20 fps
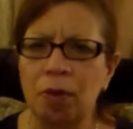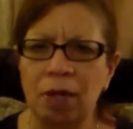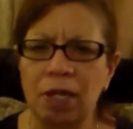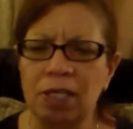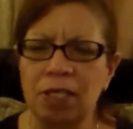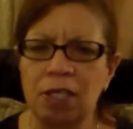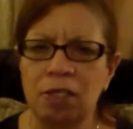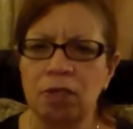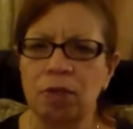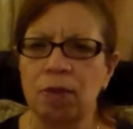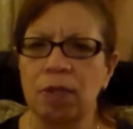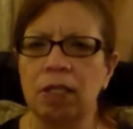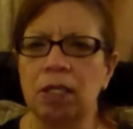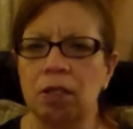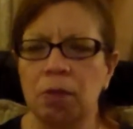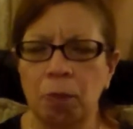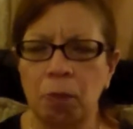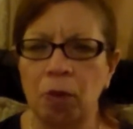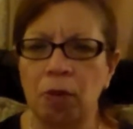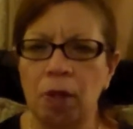crazy during
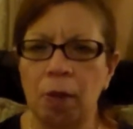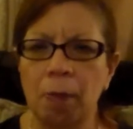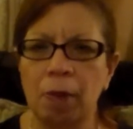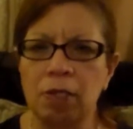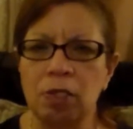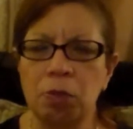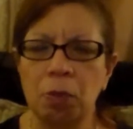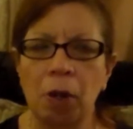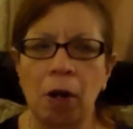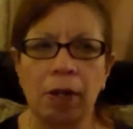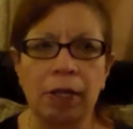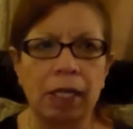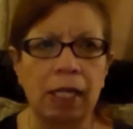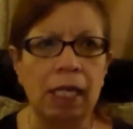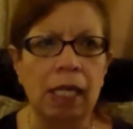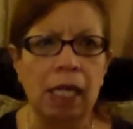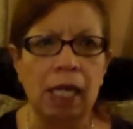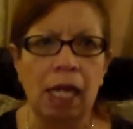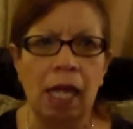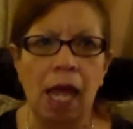this Boney Bunch
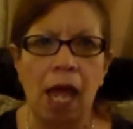party.